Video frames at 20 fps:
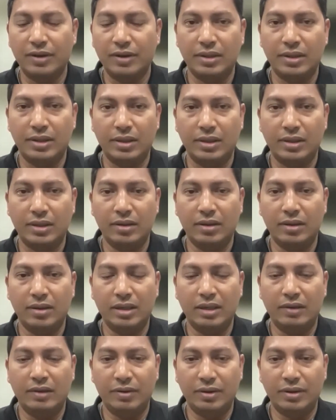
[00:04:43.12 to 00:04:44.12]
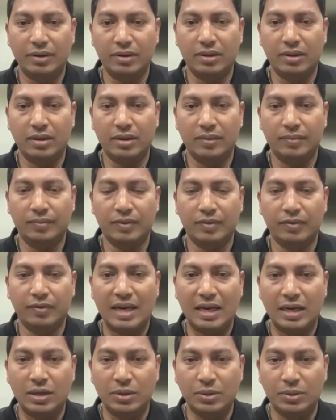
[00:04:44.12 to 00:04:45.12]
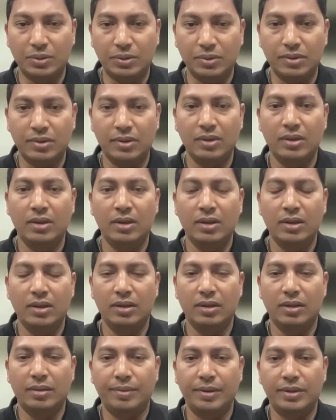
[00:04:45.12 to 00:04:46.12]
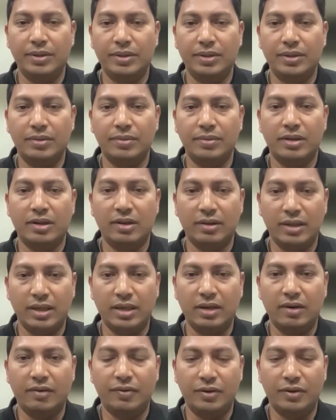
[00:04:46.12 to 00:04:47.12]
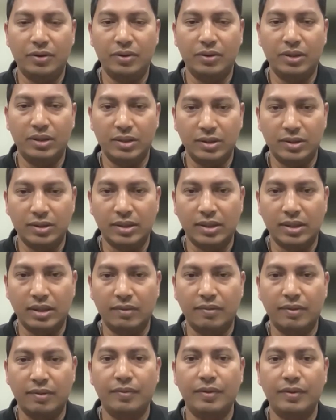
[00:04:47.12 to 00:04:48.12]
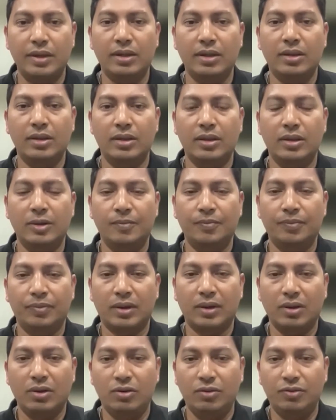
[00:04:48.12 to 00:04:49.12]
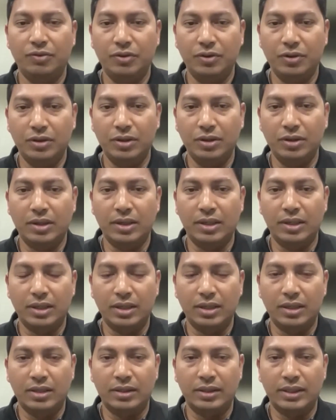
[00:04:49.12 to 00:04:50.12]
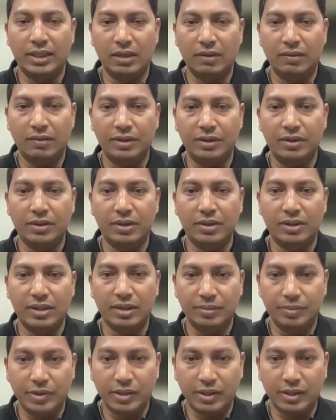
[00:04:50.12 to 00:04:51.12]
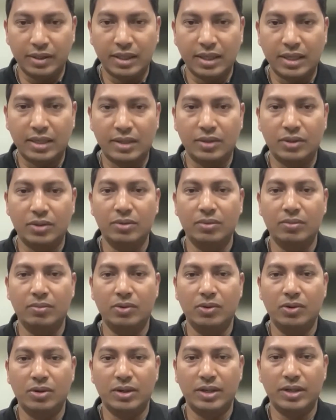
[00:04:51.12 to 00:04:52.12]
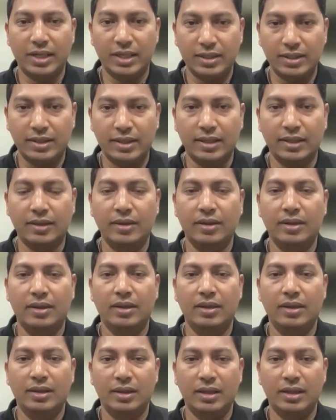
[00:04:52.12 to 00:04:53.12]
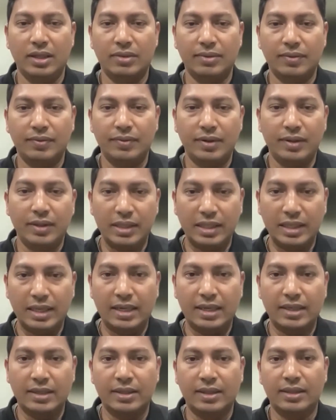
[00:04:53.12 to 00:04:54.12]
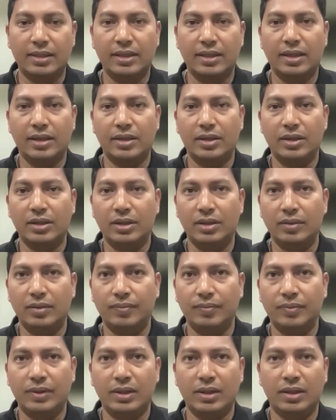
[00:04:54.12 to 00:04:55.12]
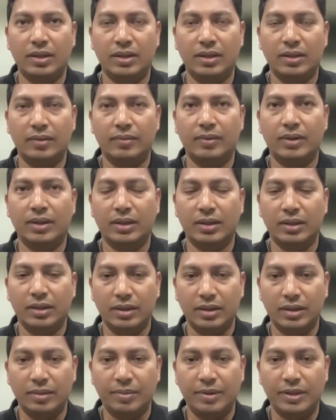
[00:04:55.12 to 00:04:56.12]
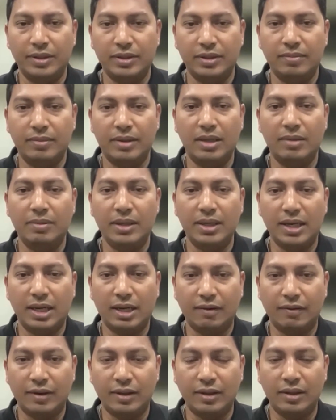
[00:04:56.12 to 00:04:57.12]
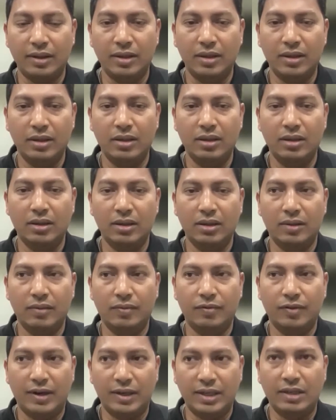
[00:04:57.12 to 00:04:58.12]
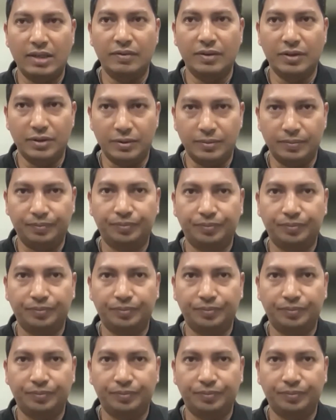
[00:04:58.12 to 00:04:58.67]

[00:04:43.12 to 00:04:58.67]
in liver values, the patients then refer to us. And then when we go further and delve into the subject and do more testing, that's when we realize that that the patient may be having fatty liver.